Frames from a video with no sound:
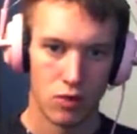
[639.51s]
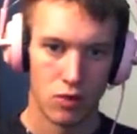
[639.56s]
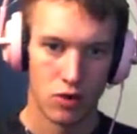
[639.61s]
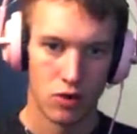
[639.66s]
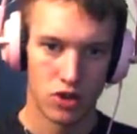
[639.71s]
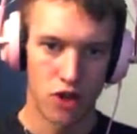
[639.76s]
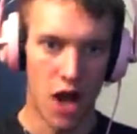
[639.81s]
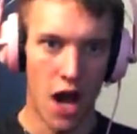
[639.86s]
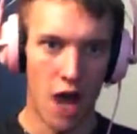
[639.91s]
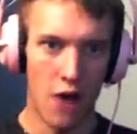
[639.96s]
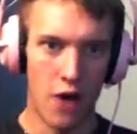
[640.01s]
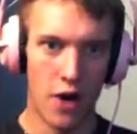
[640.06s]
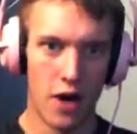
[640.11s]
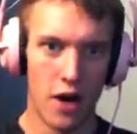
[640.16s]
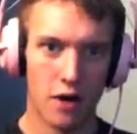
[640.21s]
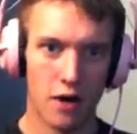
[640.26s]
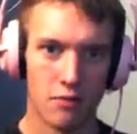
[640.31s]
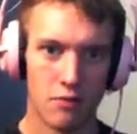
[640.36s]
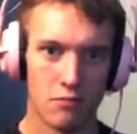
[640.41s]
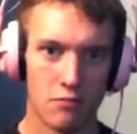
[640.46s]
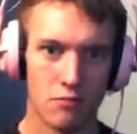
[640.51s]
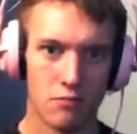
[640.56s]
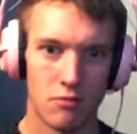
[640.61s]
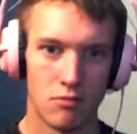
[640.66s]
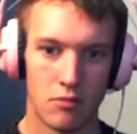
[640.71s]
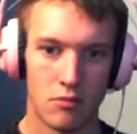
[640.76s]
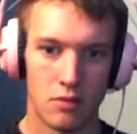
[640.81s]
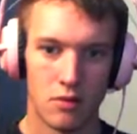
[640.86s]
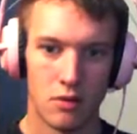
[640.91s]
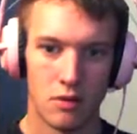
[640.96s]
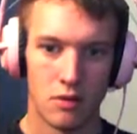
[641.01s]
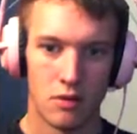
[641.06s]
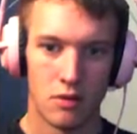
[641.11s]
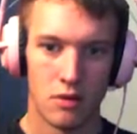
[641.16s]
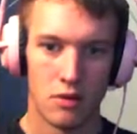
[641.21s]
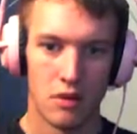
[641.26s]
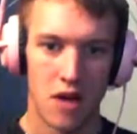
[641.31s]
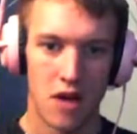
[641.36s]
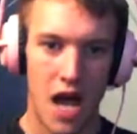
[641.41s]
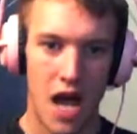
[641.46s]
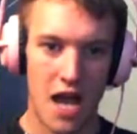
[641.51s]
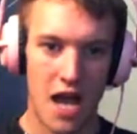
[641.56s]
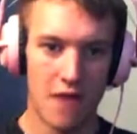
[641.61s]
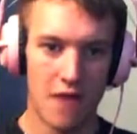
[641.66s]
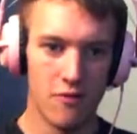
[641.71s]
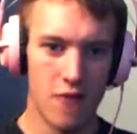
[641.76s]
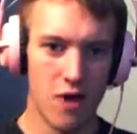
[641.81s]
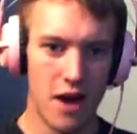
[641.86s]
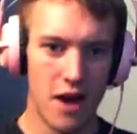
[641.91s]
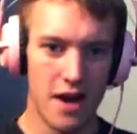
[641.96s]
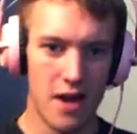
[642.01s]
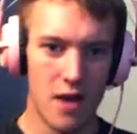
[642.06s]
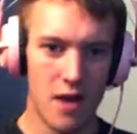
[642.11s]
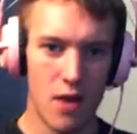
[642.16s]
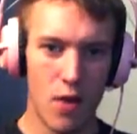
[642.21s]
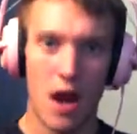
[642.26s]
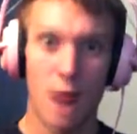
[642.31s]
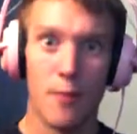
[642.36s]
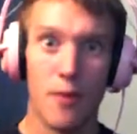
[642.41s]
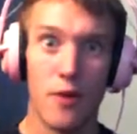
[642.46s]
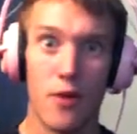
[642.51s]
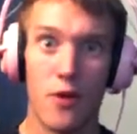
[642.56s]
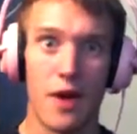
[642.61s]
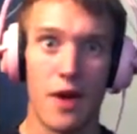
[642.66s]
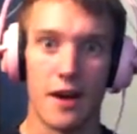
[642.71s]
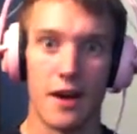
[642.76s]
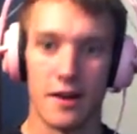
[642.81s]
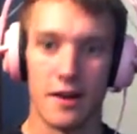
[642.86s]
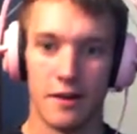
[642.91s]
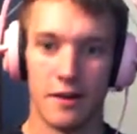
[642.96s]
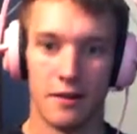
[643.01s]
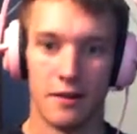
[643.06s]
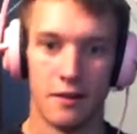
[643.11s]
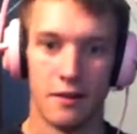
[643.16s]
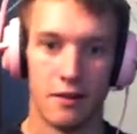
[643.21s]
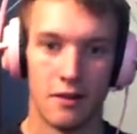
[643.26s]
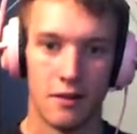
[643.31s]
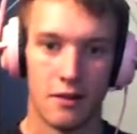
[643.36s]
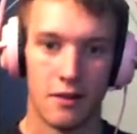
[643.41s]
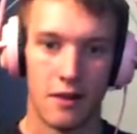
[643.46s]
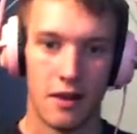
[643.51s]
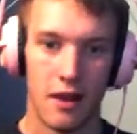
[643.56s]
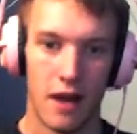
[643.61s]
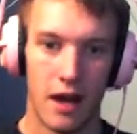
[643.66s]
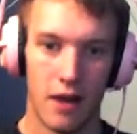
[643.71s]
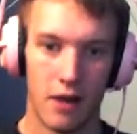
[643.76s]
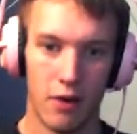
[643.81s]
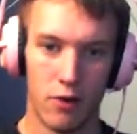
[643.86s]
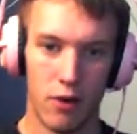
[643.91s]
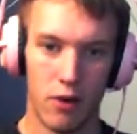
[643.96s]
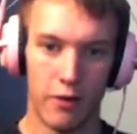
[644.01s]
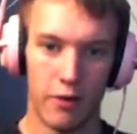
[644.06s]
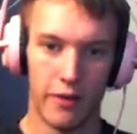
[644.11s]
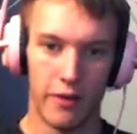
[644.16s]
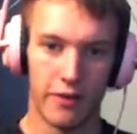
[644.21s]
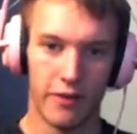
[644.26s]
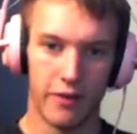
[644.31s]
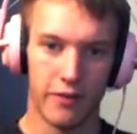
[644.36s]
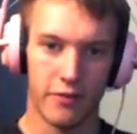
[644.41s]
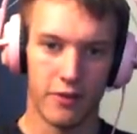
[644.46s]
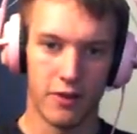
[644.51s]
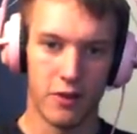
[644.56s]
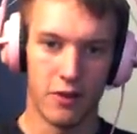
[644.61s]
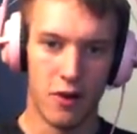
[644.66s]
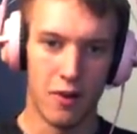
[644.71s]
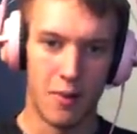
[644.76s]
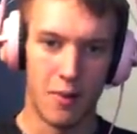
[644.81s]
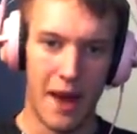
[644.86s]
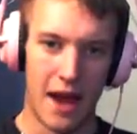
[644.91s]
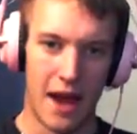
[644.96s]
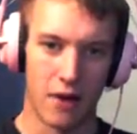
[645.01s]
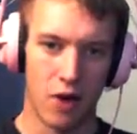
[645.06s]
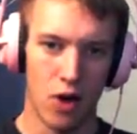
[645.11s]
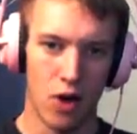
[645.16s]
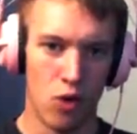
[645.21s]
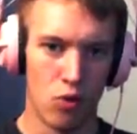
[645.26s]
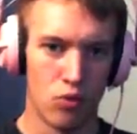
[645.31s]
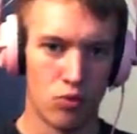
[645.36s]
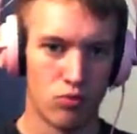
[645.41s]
Sorry. I have no idea what I'm doing. I don't know if this is good or bad. Oh.